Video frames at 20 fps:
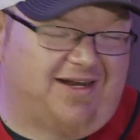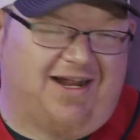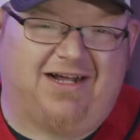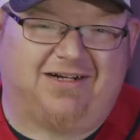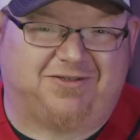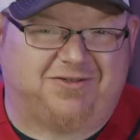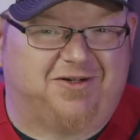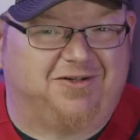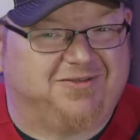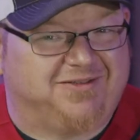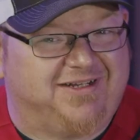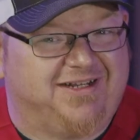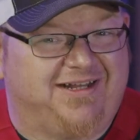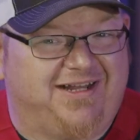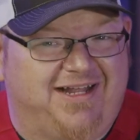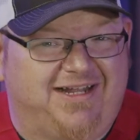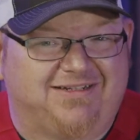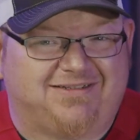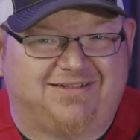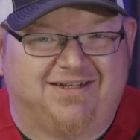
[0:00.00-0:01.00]
Astros in
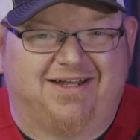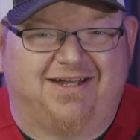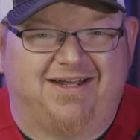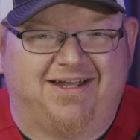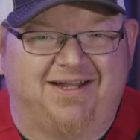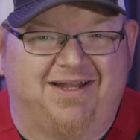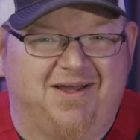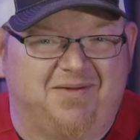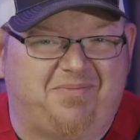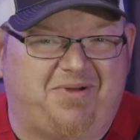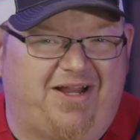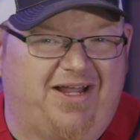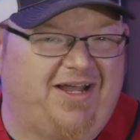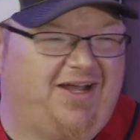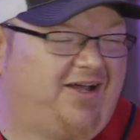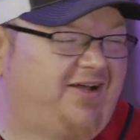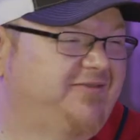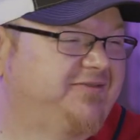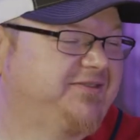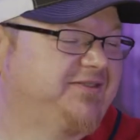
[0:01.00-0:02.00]
that
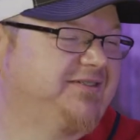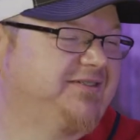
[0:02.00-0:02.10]
playoffs.